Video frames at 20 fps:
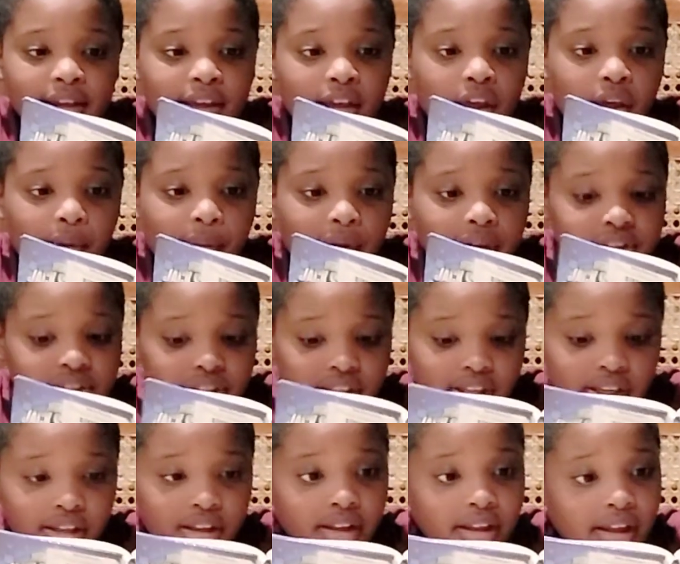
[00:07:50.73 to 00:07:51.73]
It was
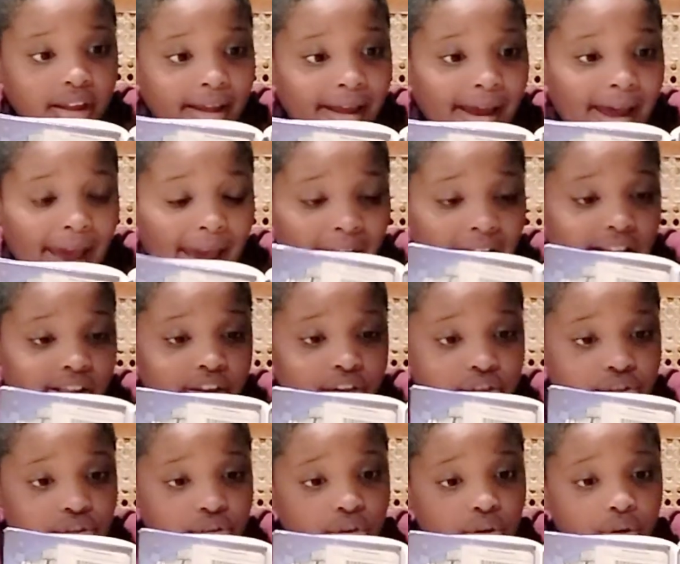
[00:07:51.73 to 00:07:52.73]
the
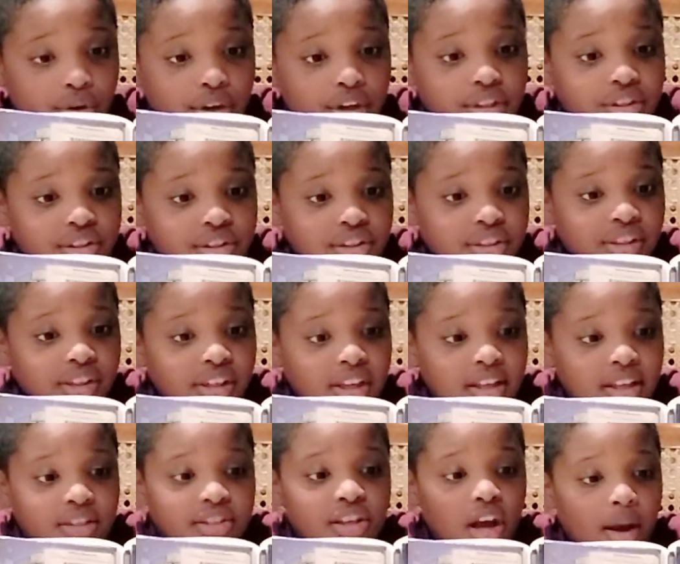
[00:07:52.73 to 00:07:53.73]
Allosaurus,
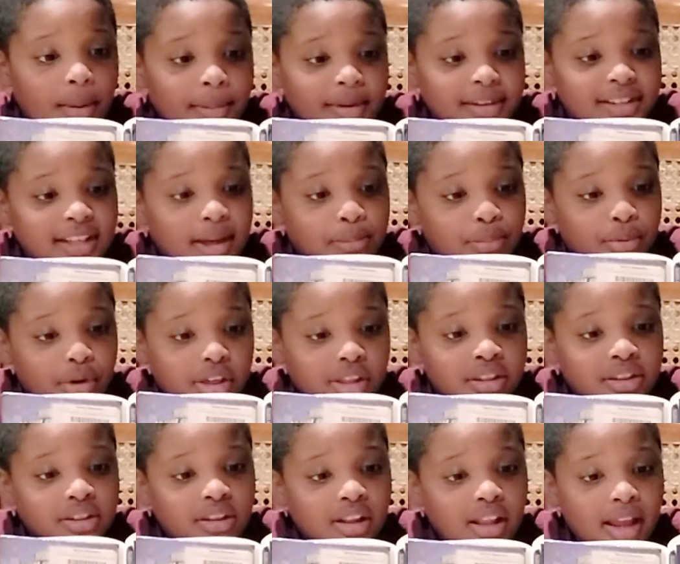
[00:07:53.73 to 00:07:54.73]
and Thomas had
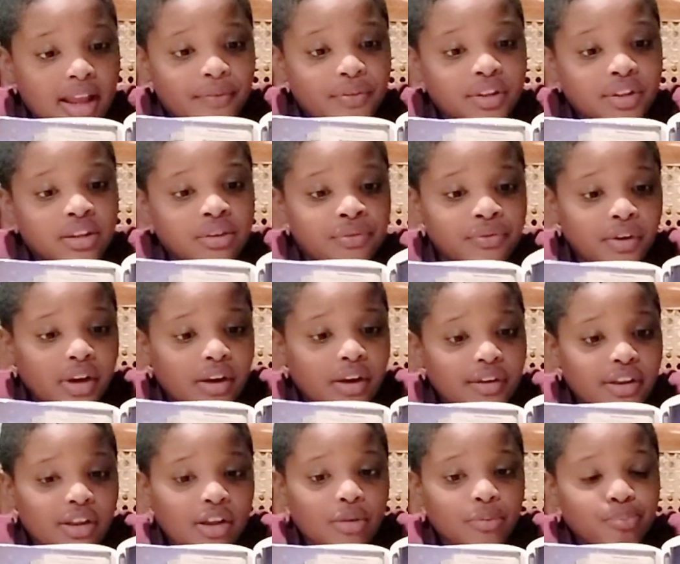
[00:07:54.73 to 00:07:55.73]
brought it to life in his
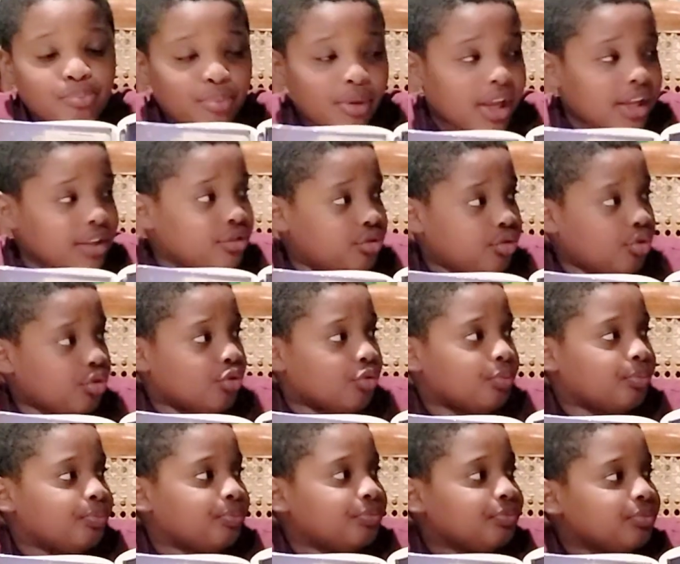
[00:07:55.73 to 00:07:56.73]
very own
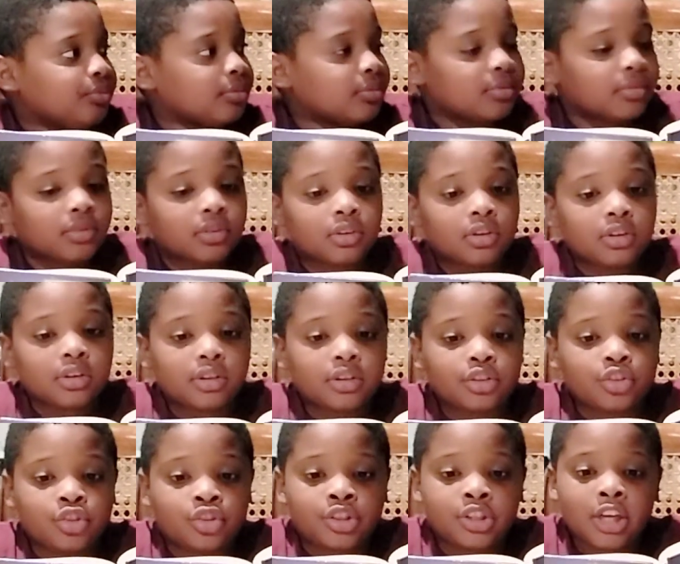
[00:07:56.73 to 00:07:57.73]
bedroom.
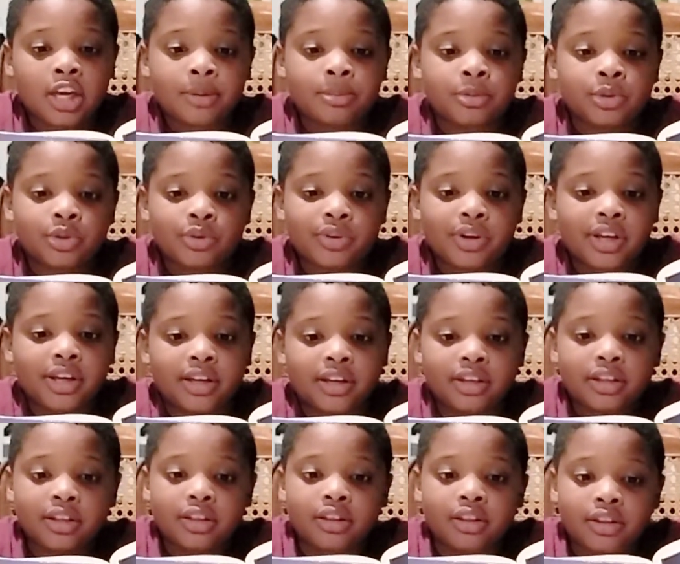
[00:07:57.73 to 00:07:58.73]
Chapter 8.
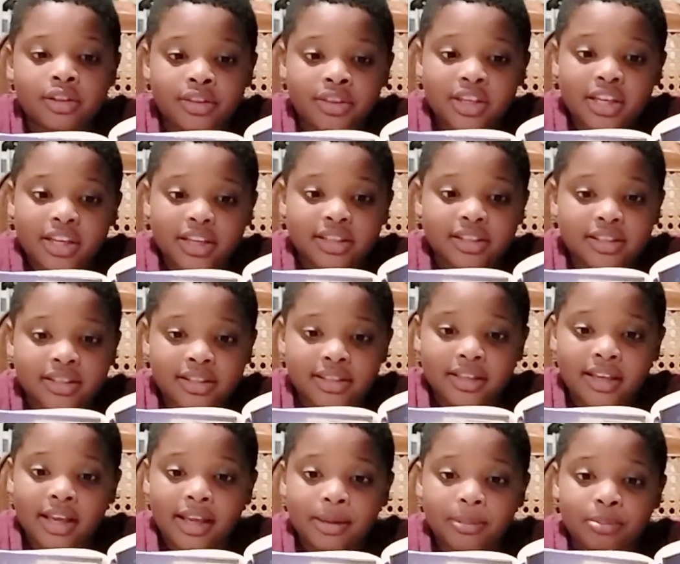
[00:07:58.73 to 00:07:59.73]
The
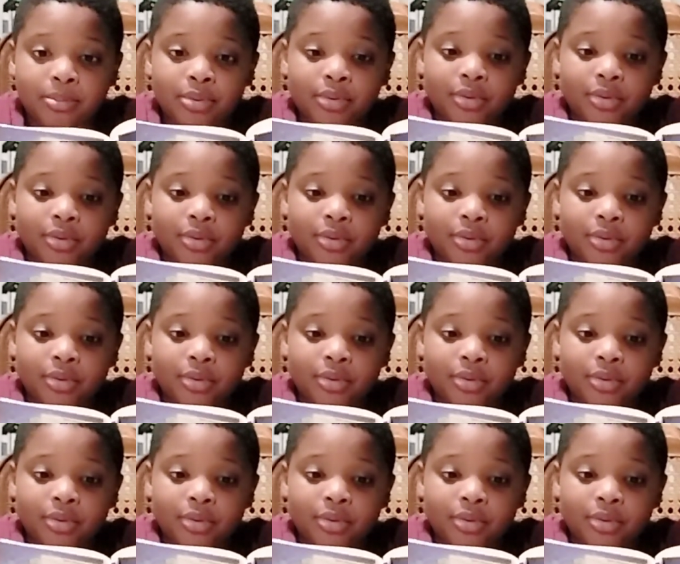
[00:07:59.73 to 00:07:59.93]
Escape.